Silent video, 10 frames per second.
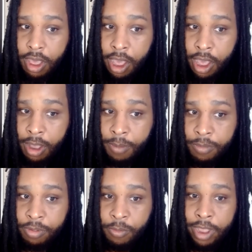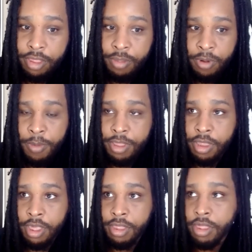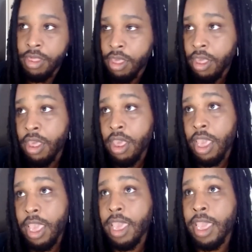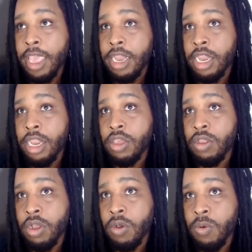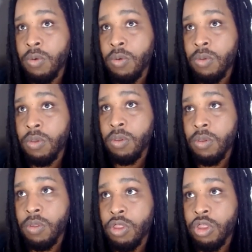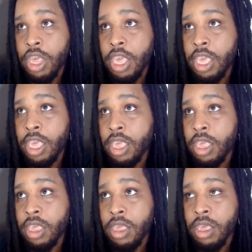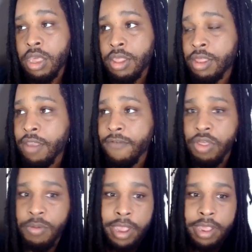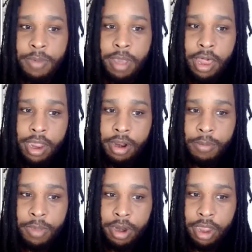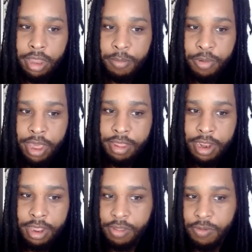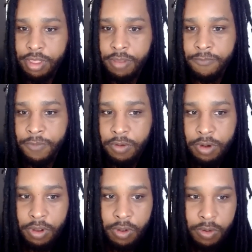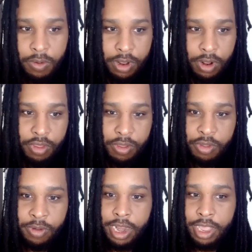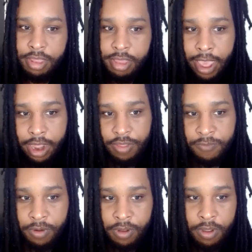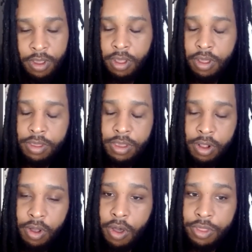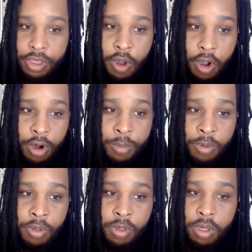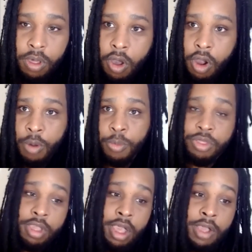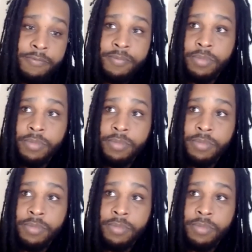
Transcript: um, a white supremacist, and you know she, the stuff she writes about her, Mary Ellen Pleasant, and she was into voodoo, you know, she's trading sex for, you know, all this horrible, horrible stuff,